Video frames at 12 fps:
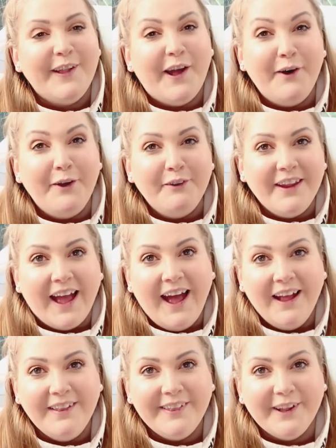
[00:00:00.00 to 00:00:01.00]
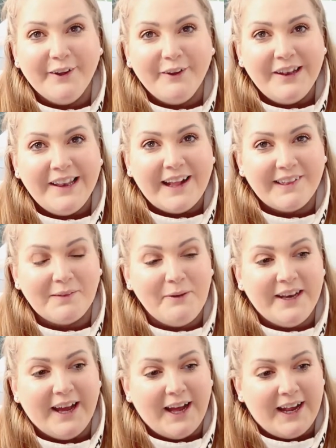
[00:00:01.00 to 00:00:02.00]
So yeah, so last
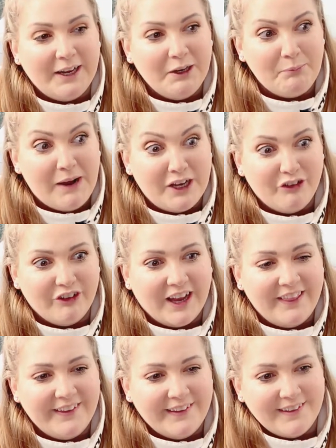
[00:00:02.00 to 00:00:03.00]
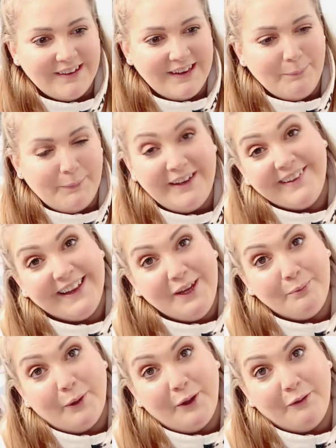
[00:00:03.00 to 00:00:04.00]
minute I managed to get this TP
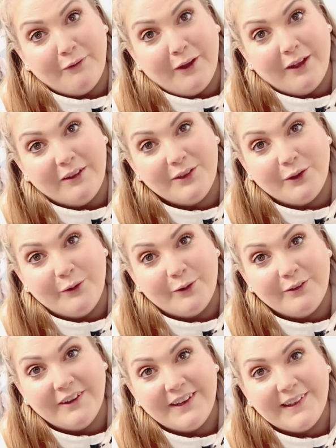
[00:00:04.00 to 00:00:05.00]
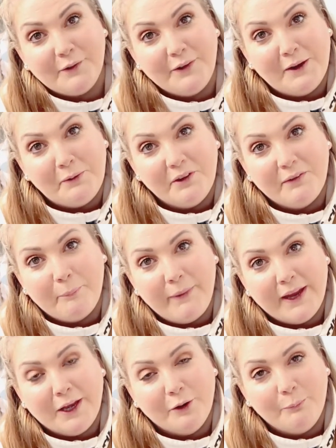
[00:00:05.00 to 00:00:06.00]
sleepover sorted, so now I'm just
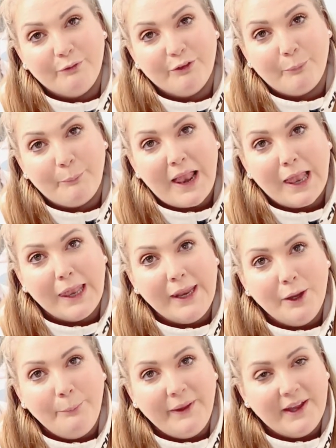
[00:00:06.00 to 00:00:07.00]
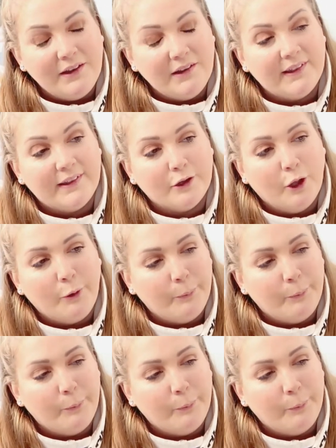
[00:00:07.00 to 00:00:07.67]
picking up some little bits to